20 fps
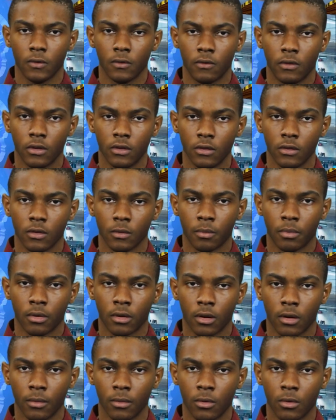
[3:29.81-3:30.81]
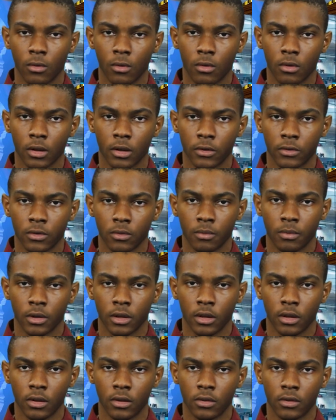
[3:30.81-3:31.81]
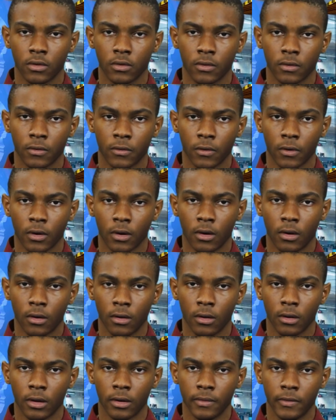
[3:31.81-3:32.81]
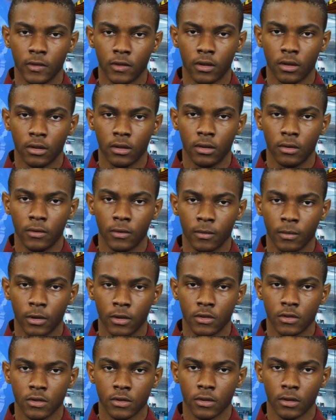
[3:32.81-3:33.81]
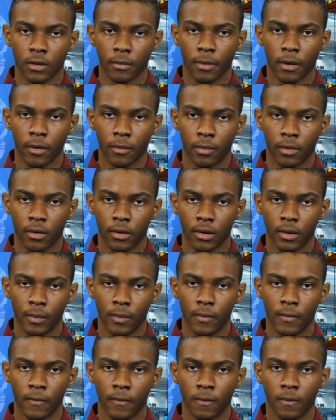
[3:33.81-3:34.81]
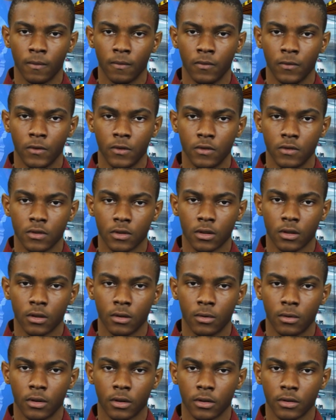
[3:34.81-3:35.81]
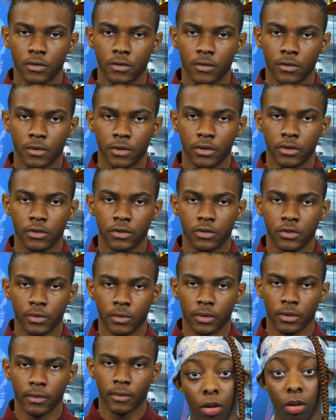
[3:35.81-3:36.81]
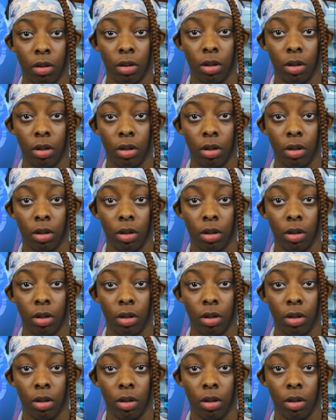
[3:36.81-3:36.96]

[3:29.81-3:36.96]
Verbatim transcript: Visit the Prom Google Classroom page for all up-to-date information about prom. Use the code on screen to join.